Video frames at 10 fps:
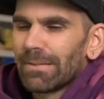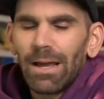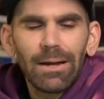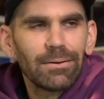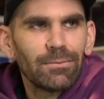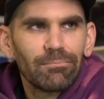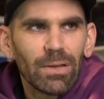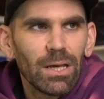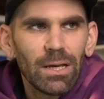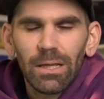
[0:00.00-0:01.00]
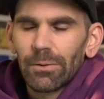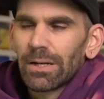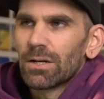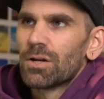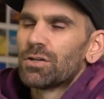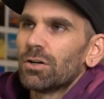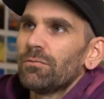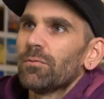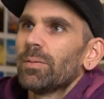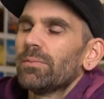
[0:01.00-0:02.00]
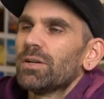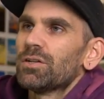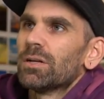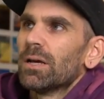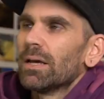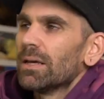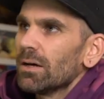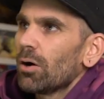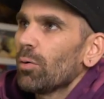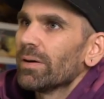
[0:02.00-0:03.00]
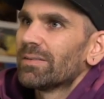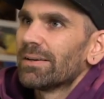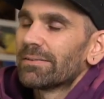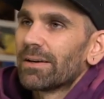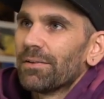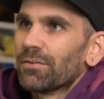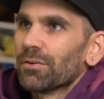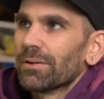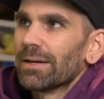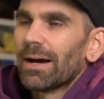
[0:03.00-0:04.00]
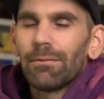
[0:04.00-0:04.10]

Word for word: I don't know. Either way, John from PB Nation, he always gets guns early.